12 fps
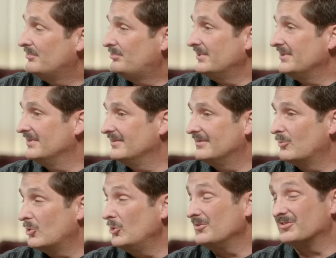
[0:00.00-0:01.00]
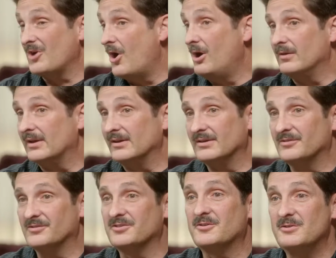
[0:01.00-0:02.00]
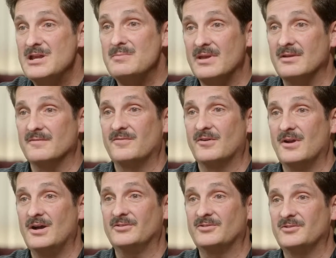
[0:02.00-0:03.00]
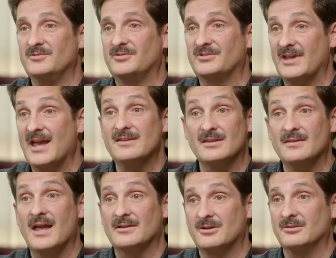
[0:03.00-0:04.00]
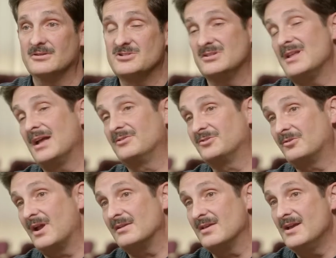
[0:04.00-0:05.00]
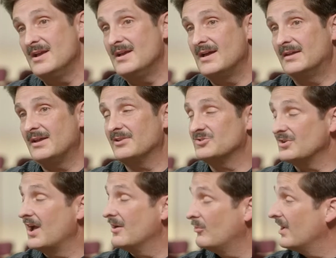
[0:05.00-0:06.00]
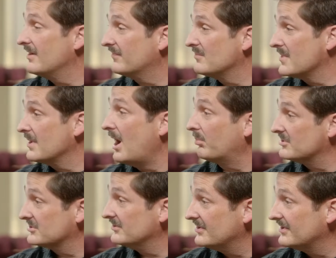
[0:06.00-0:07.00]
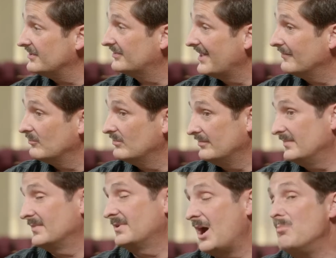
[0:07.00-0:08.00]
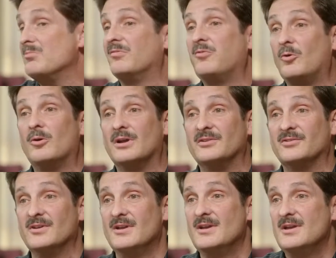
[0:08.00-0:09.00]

But the world is calling and screaming for us to stand in that courage and that strength and not shy away from the opportunities that come before us